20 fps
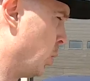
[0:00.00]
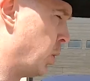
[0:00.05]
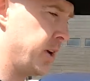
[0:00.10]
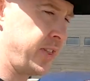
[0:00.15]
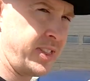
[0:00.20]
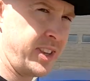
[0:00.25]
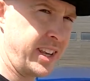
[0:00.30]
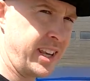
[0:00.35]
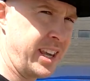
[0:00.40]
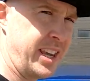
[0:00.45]

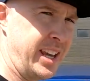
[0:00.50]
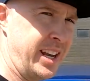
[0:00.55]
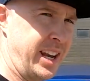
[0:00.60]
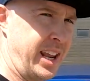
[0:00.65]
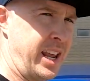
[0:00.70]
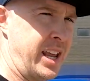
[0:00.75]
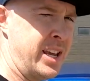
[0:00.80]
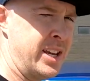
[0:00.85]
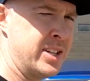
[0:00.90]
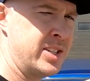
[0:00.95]
what the kit
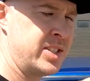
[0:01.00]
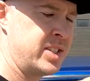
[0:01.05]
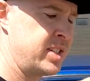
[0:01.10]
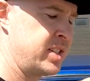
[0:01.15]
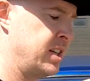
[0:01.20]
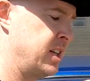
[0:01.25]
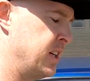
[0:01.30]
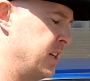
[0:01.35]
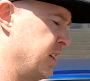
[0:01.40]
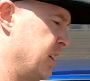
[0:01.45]

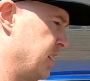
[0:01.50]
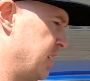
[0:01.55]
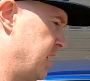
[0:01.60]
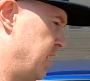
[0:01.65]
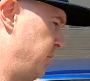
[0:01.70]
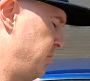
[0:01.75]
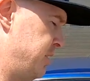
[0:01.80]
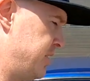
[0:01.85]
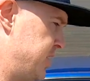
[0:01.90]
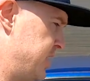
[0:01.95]
is.
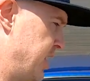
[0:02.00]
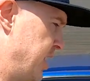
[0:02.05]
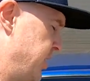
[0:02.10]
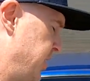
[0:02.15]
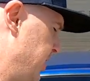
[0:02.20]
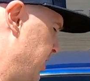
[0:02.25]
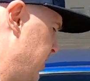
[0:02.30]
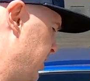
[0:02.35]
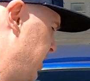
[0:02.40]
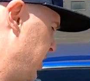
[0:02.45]
There's nothing